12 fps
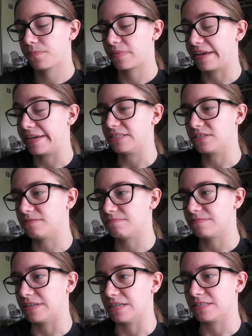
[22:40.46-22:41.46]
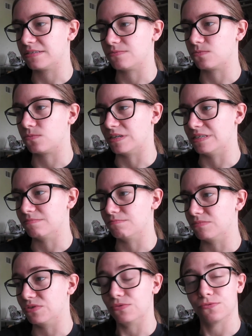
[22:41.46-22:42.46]
he doesn't want to
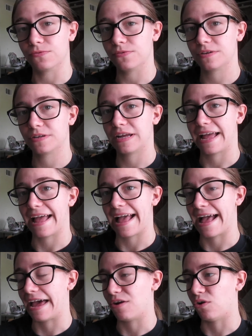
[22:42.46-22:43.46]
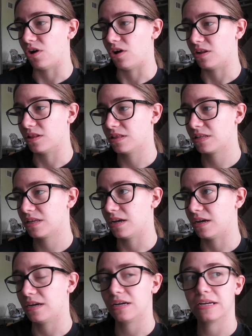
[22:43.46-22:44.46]
move at all.
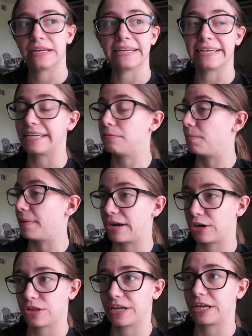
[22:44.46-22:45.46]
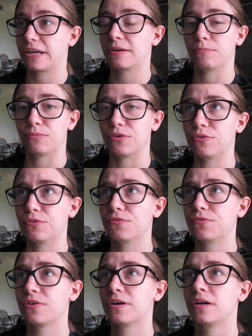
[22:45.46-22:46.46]
He can barely
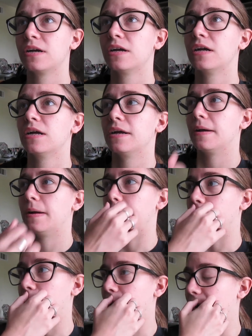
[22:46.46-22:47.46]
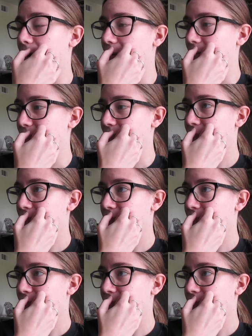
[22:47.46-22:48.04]
move. On